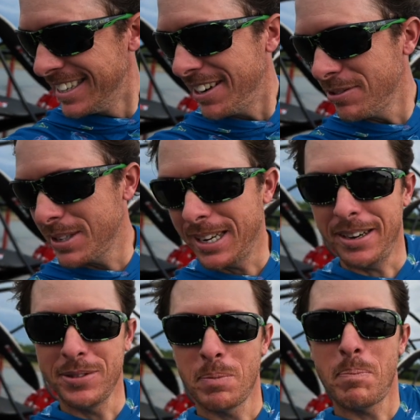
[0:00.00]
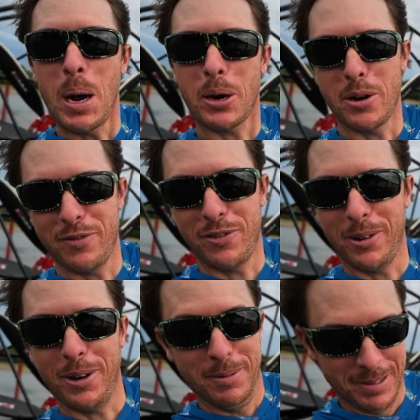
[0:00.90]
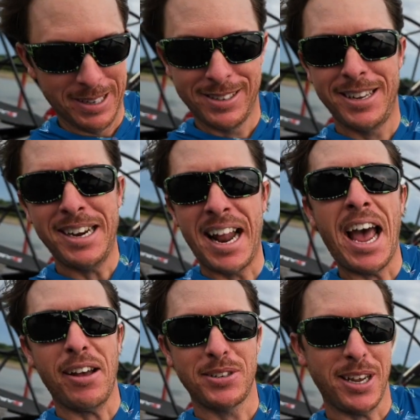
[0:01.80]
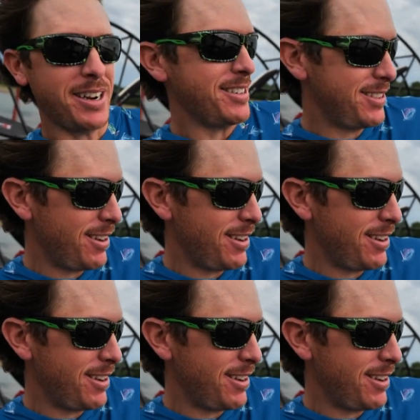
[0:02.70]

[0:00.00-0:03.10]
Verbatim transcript: I was, uh, I was puckered for 10 and a half seconds